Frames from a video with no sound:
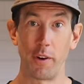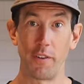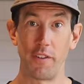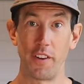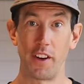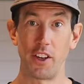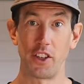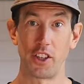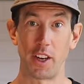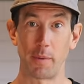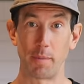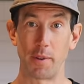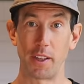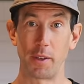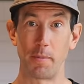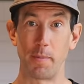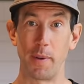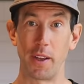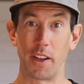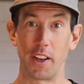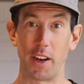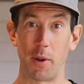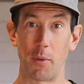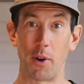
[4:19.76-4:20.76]
we finish up
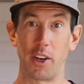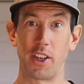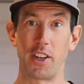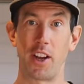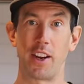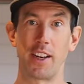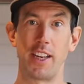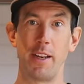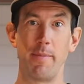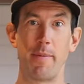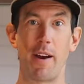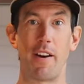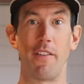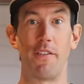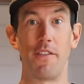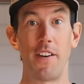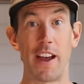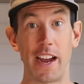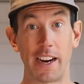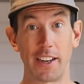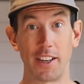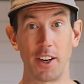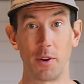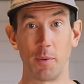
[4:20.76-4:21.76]
this build, I want to talk to you
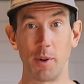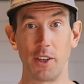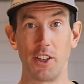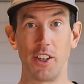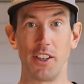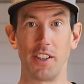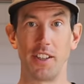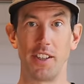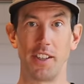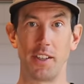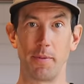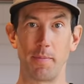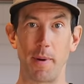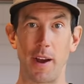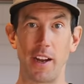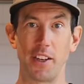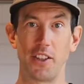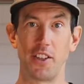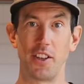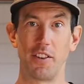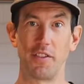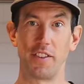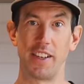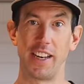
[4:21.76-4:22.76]
about Factor, which is the
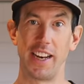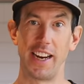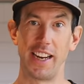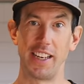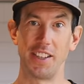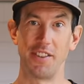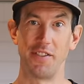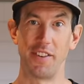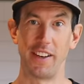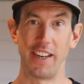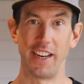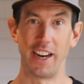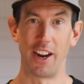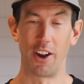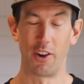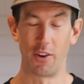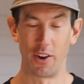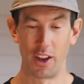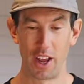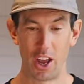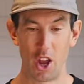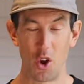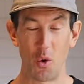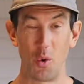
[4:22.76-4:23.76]
sponsor of today's
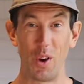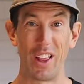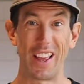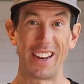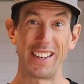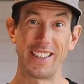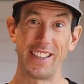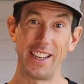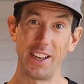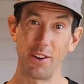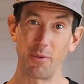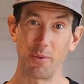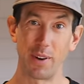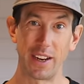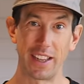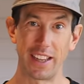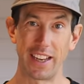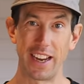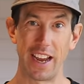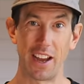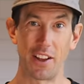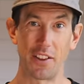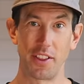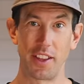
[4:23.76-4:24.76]
video. We like to eat
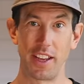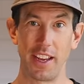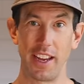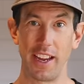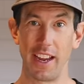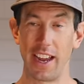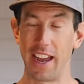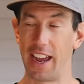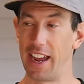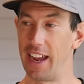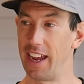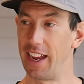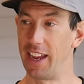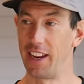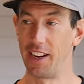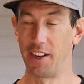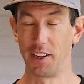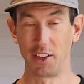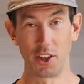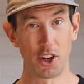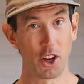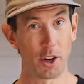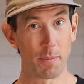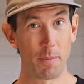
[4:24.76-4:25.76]
really healthy
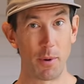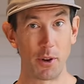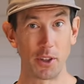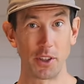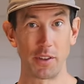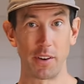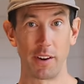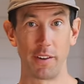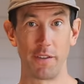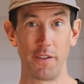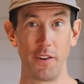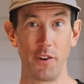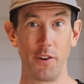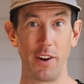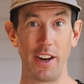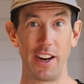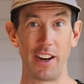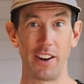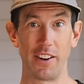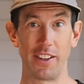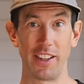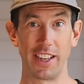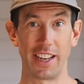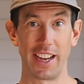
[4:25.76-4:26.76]
and cook most of our
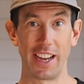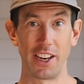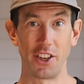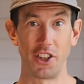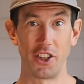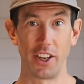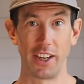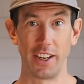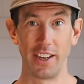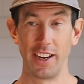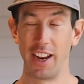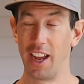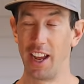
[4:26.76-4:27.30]
food here in the kitchen.